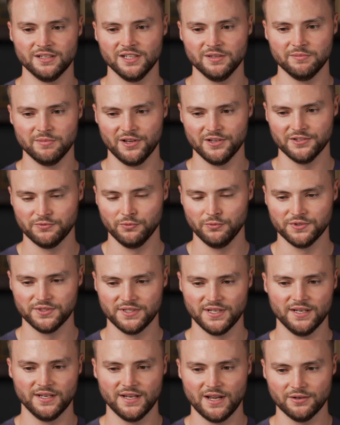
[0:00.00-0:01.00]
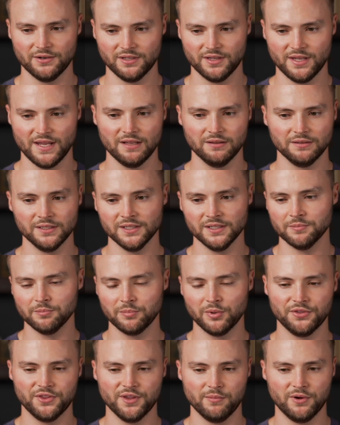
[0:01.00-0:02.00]
emails will send out to that lead and
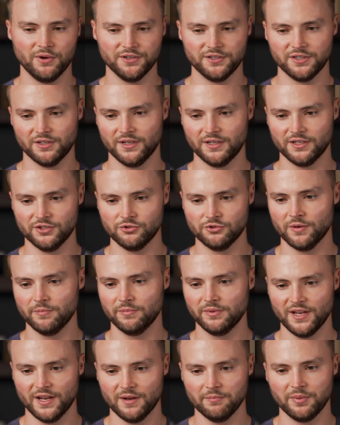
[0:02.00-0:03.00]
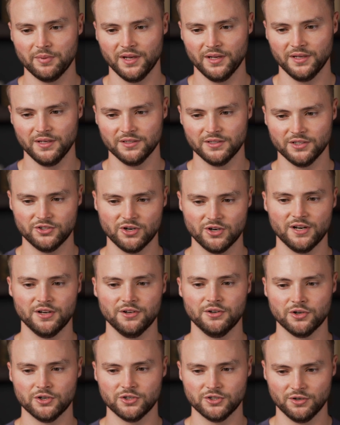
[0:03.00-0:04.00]
put them onto like a drip campaign to try to
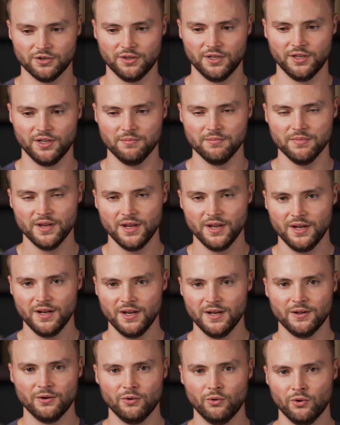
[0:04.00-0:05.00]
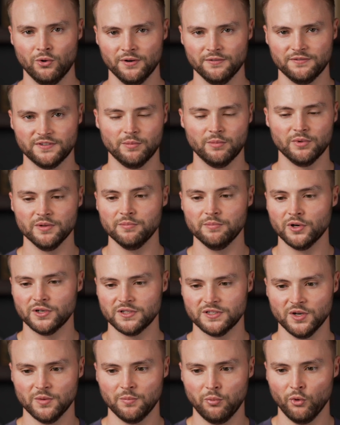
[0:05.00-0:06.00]
nurture them or if somebody
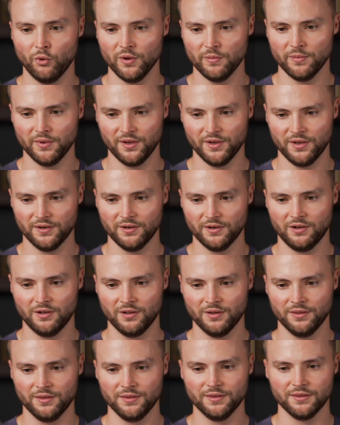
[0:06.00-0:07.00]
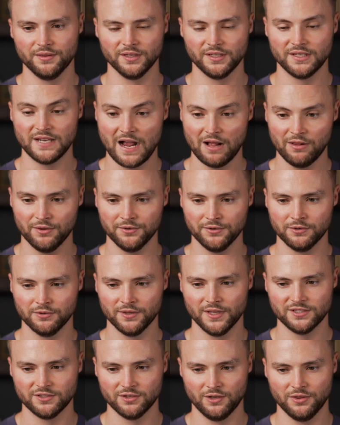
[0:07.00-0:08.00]
books an appointment on the calendar
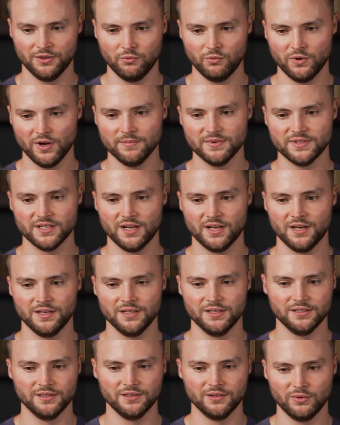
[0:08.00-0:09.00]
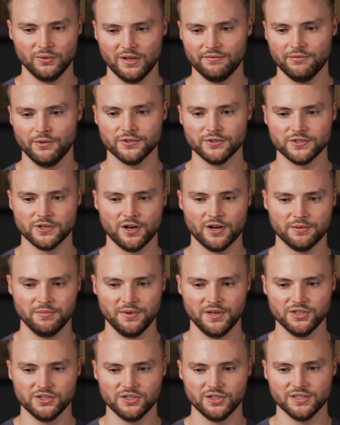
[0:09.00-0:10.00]
that's on the website, you know, we have those
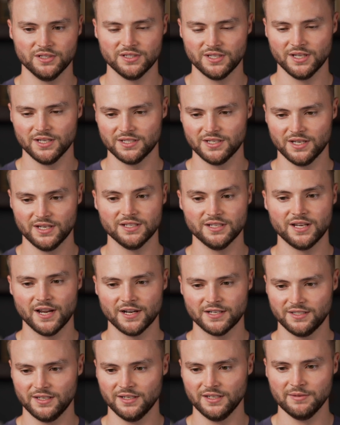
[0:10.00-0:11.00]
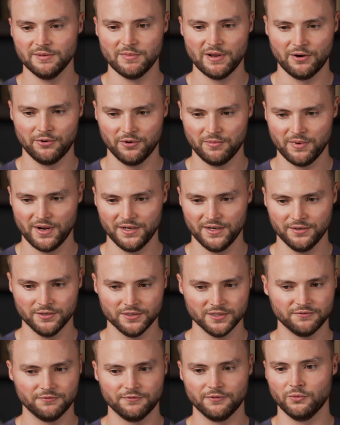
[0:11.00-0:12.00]
automations that send text and email
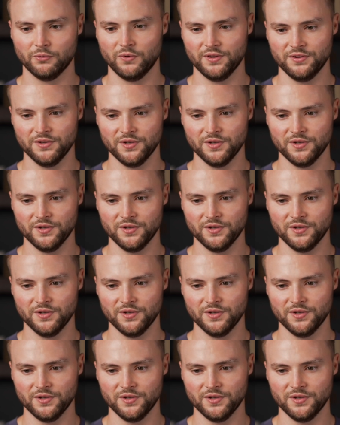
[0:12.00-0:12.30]
reminders for when the